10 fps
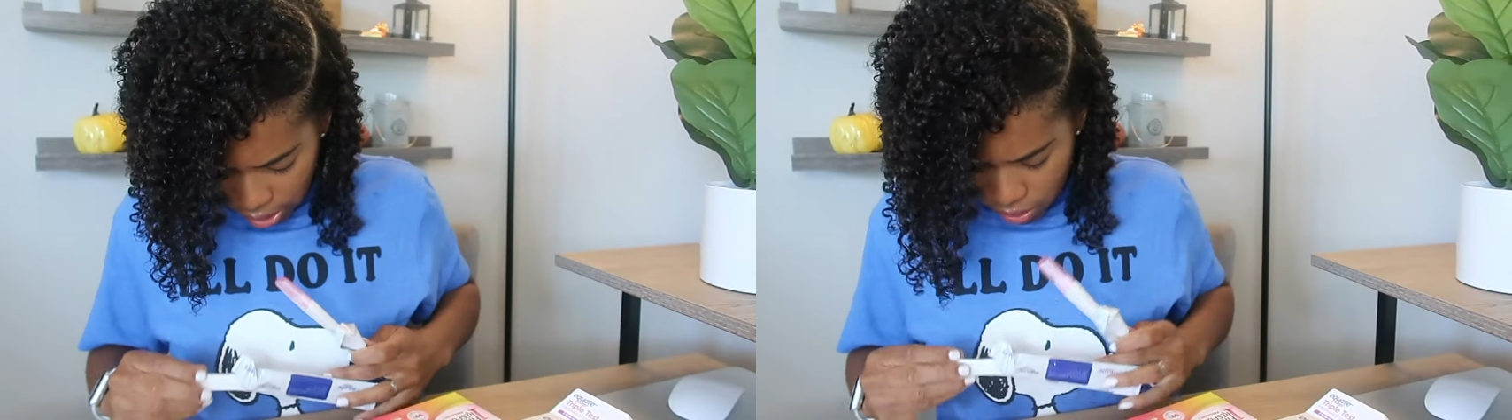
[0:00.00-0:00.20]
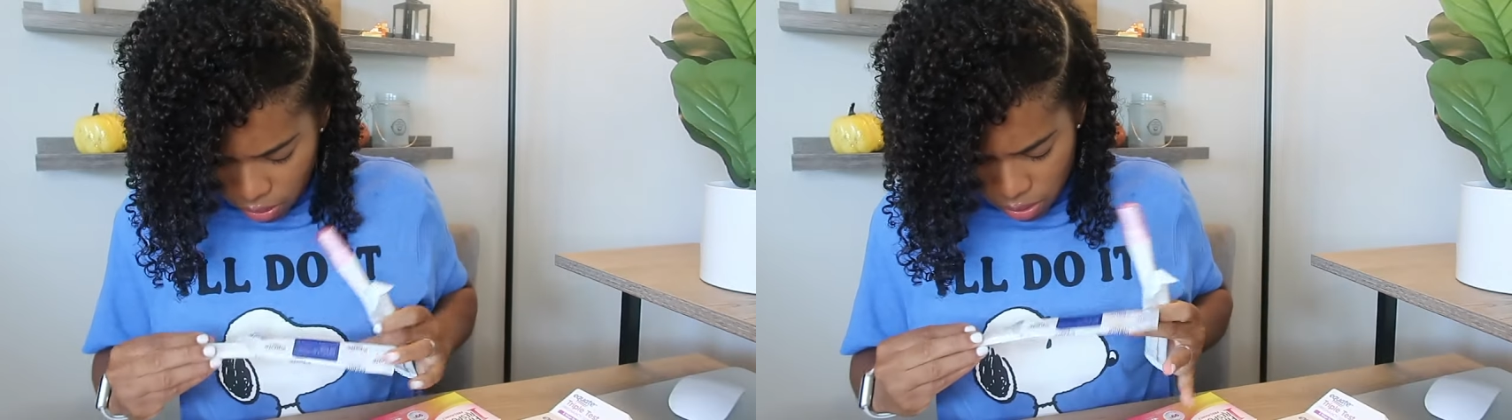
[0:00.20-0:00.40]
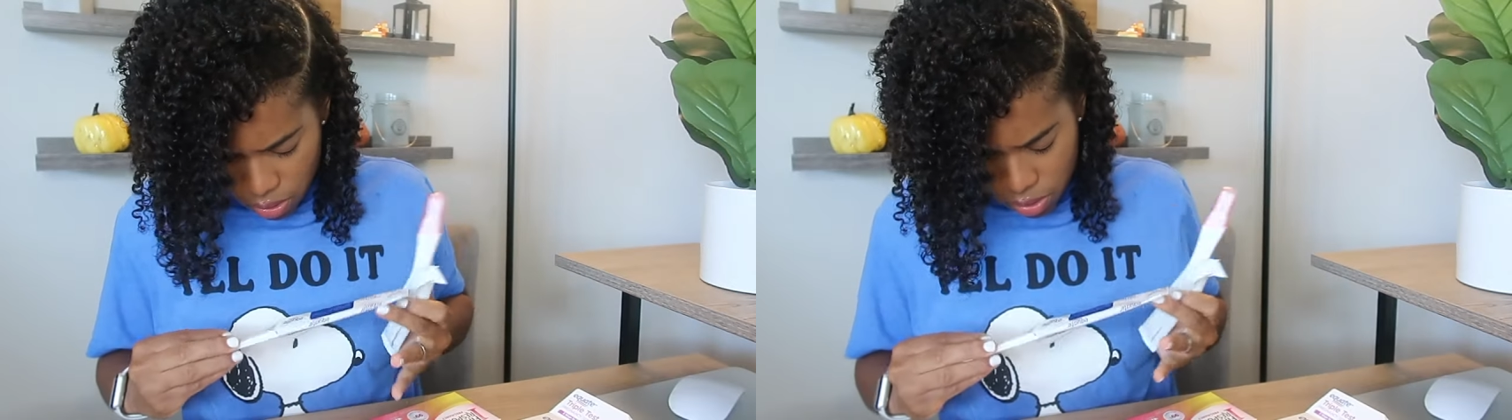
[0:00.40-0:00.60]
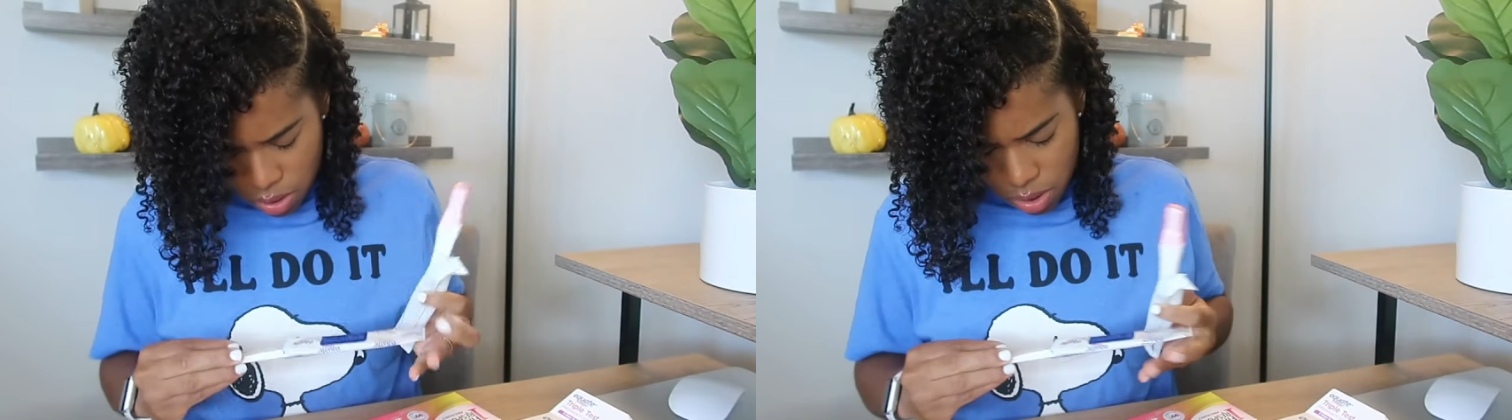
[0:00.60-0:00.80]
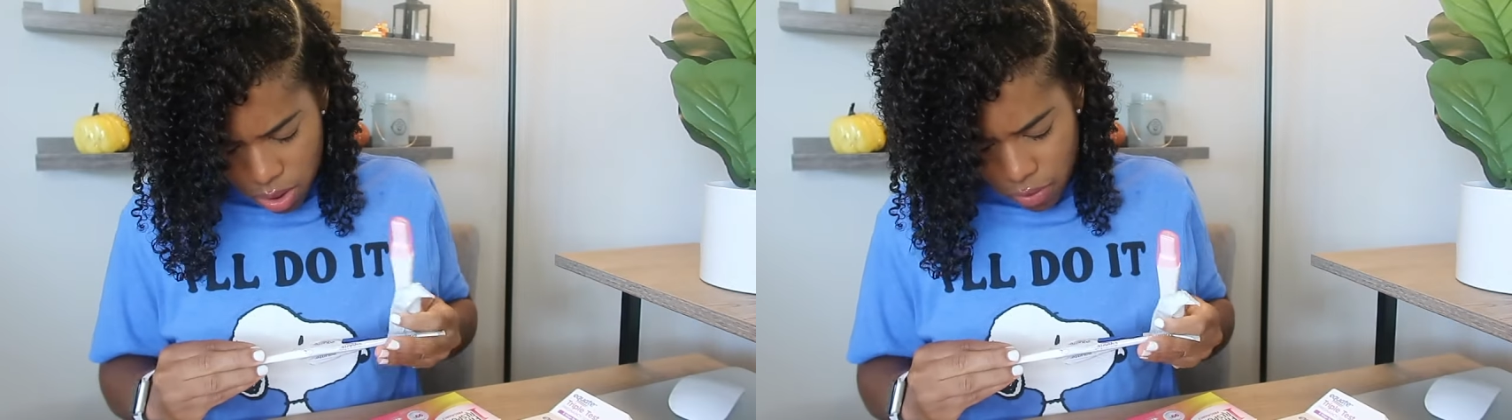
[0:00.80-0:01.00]

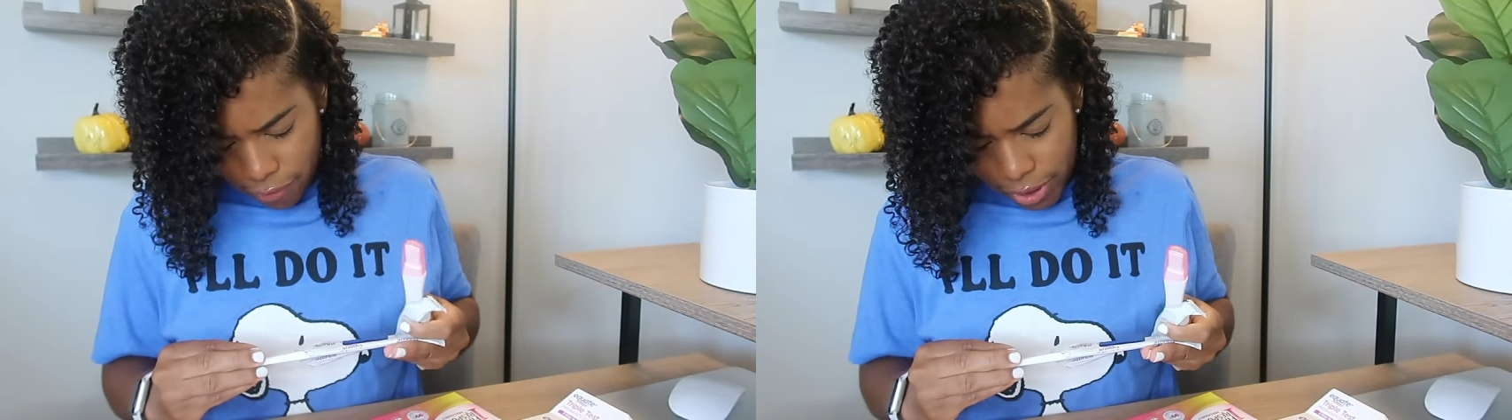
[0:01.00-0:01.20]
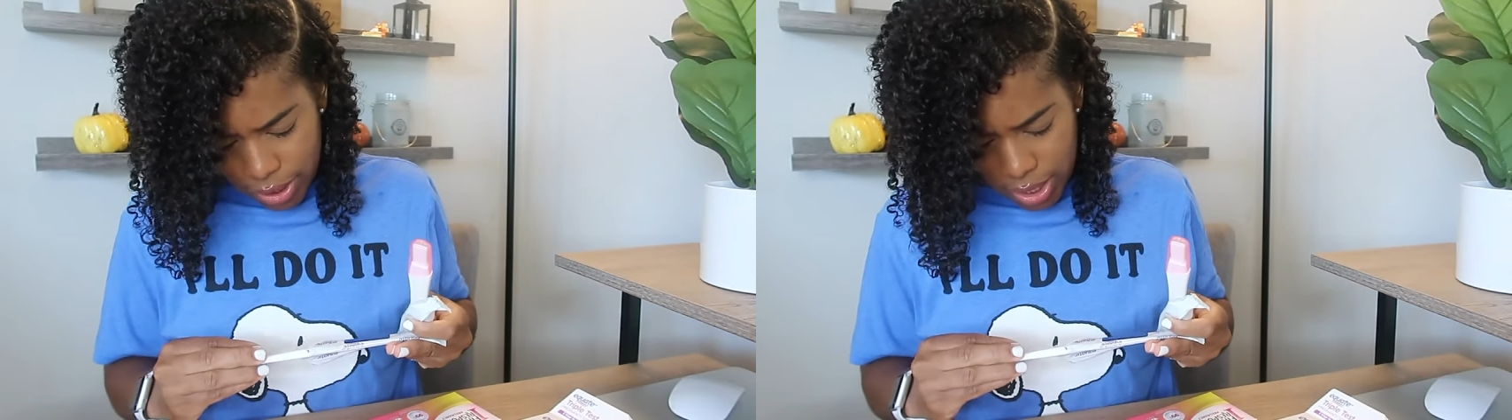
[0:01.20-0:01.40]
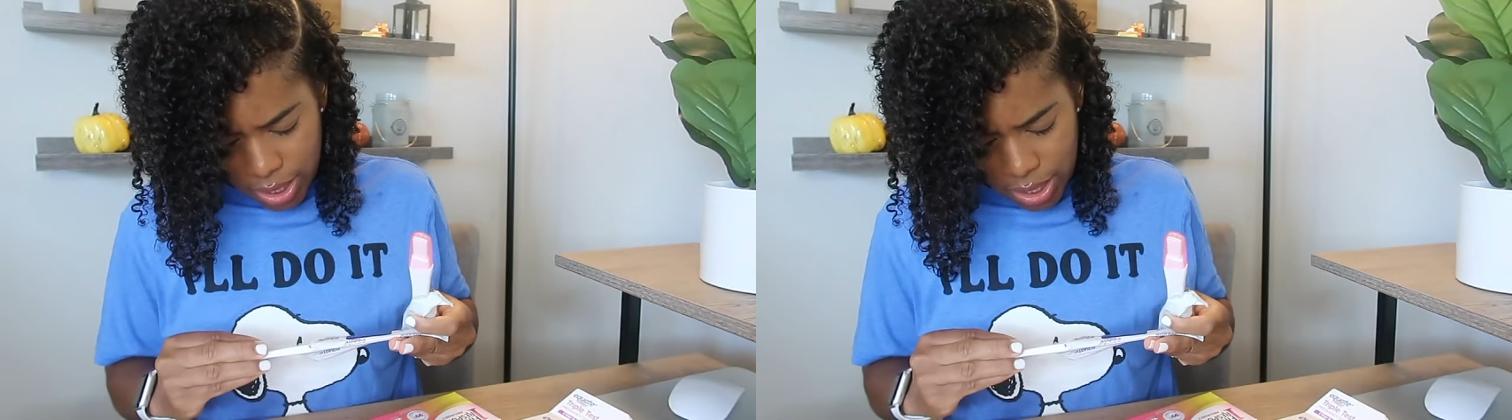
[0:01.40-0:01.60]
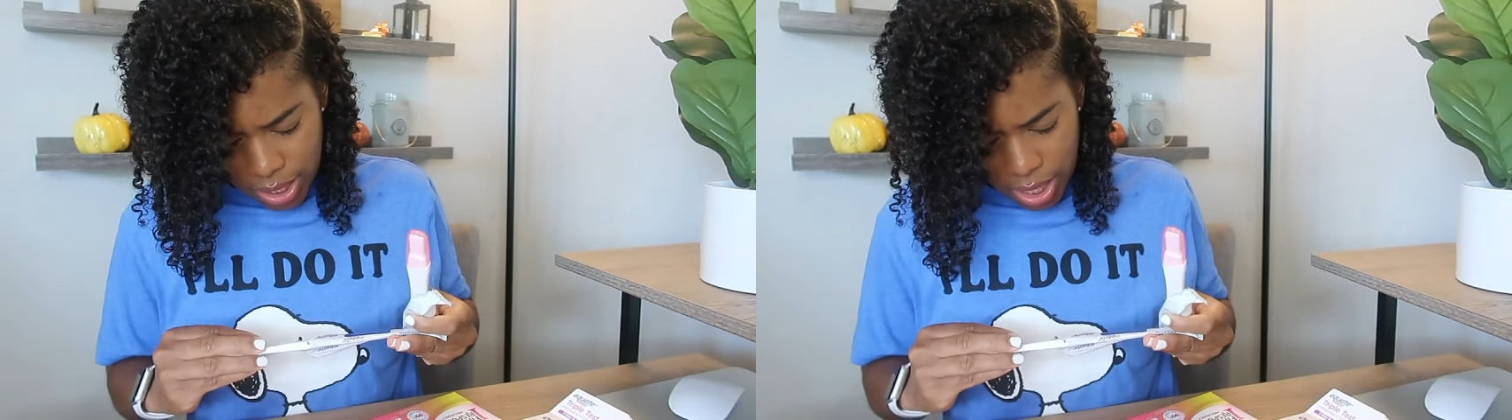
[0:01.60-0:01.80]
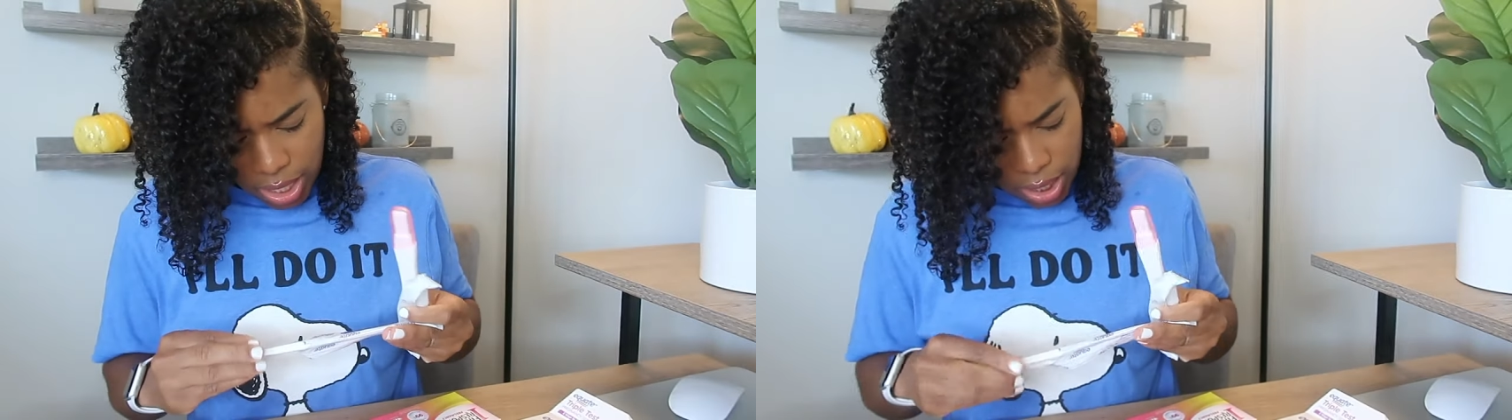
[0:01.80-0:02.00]
for
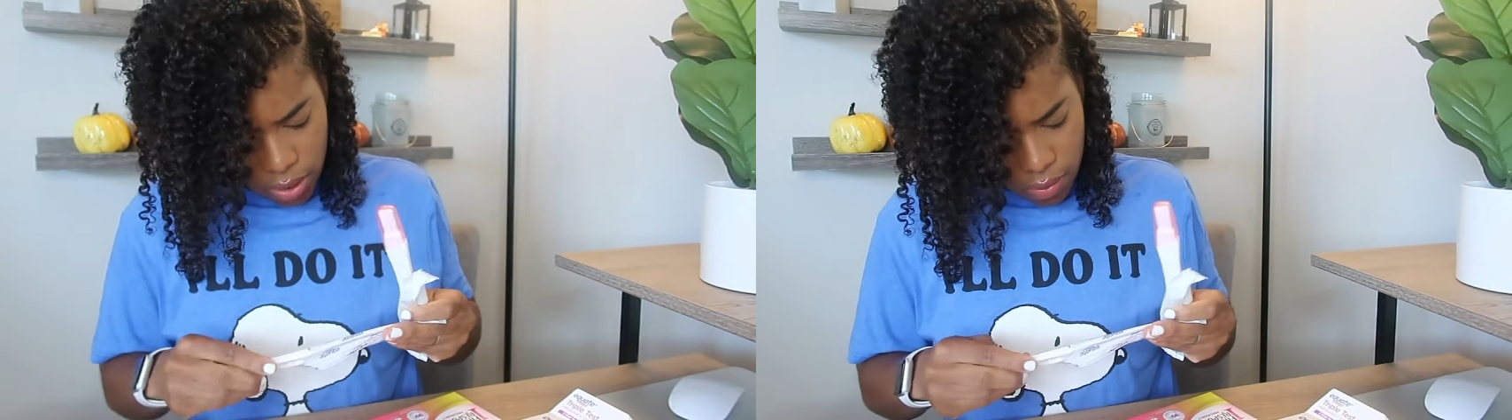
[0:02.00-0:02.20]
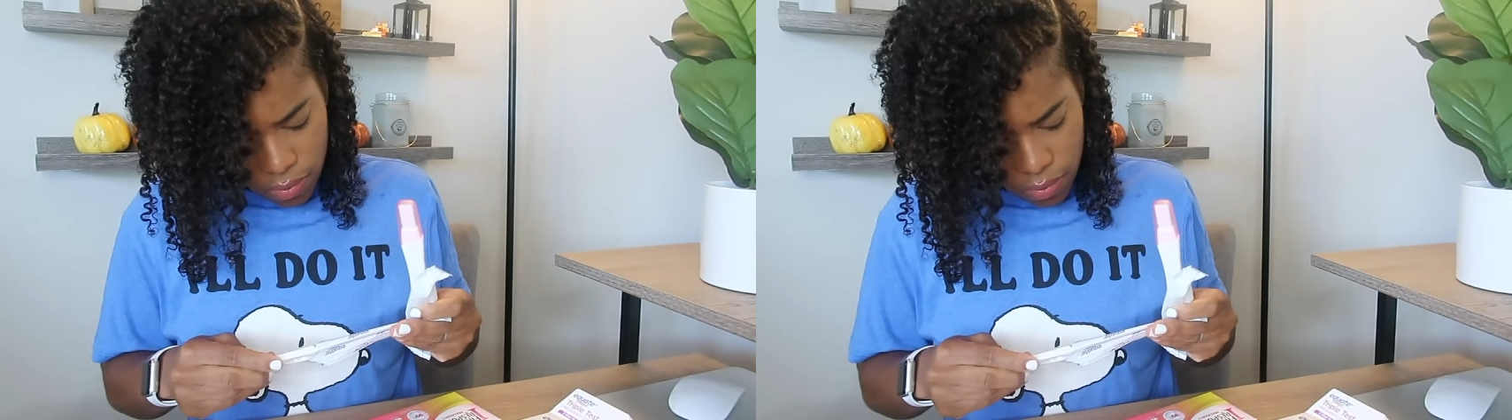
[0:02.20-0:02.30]
today.